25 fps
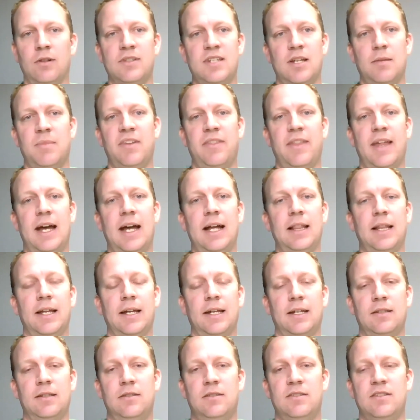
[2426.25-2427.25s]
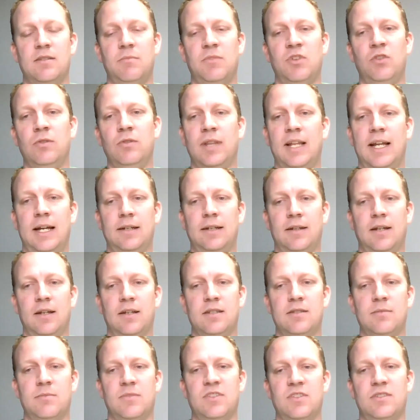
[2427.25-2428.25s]
Some of that, like some new land
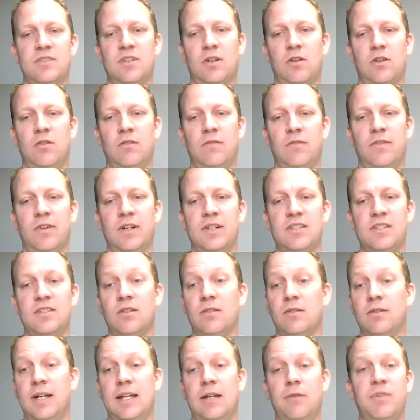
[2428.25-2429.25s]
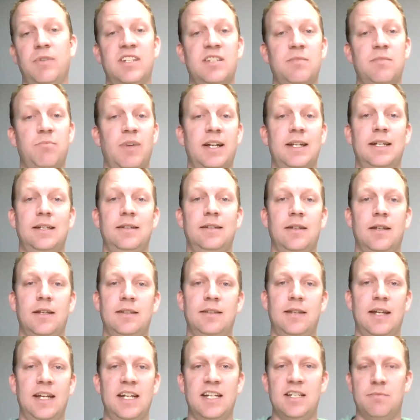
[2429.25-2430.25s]
customers took over, and then we spread it
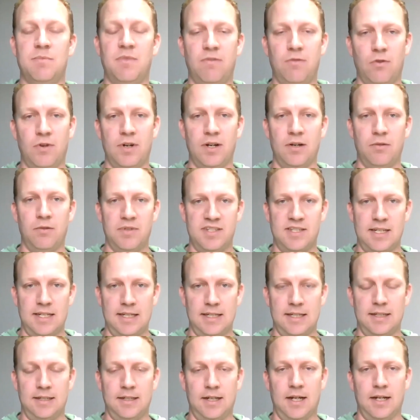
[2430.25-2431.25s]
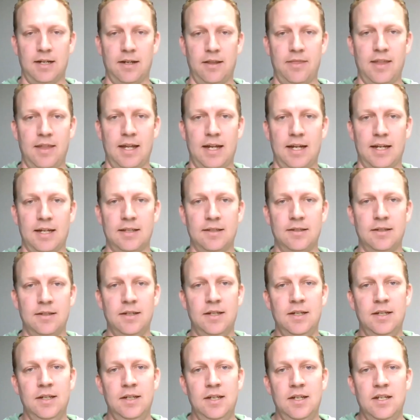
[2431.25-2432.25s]
days before it was seeded, kind of thing. And
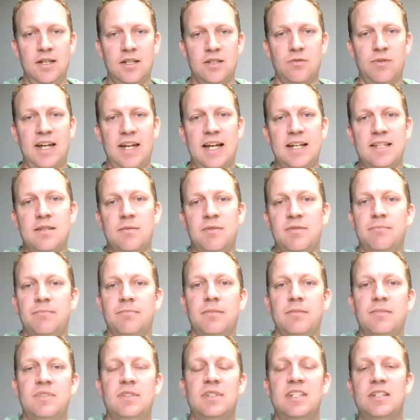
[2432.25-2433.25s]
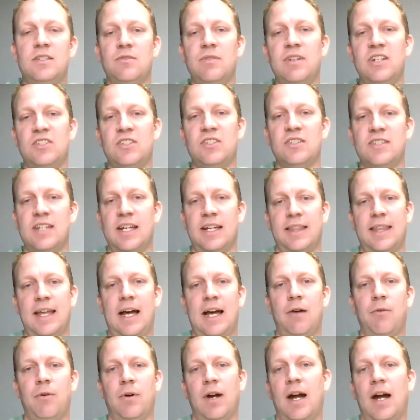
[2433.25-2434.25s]
so we had some situations like
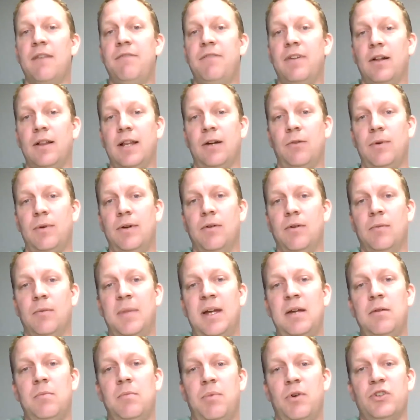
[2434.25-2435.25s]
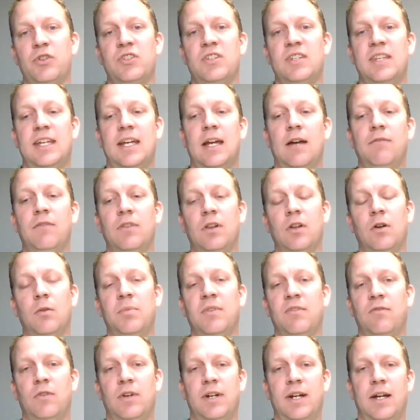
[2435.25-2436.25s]
that where I felt like we were maybe pushing the envelope
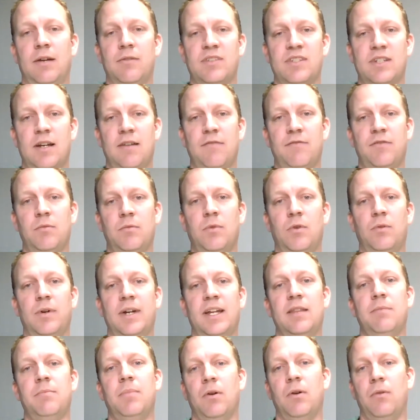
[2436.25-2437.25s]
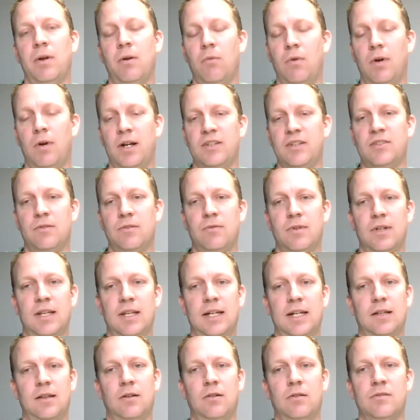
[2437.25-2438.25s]
of what I was comfortable with, but we watched it really
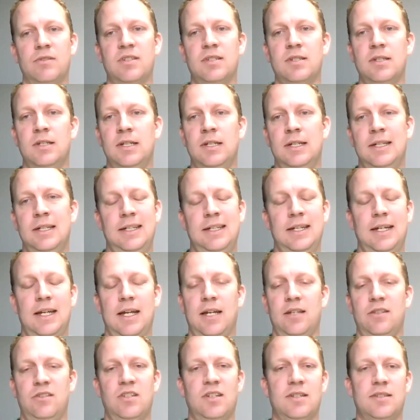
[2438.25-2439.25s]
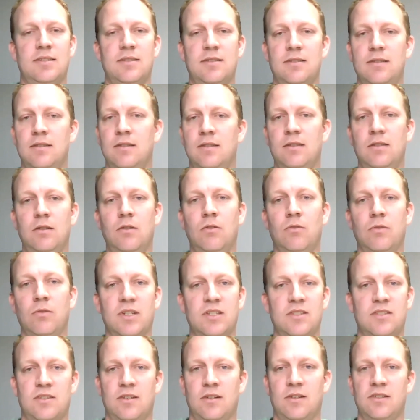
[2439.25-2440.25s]
close, and just no
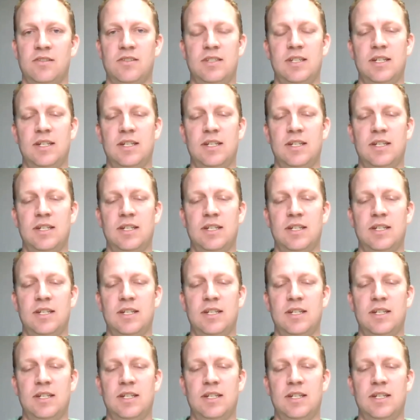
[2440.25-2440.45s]
concerns.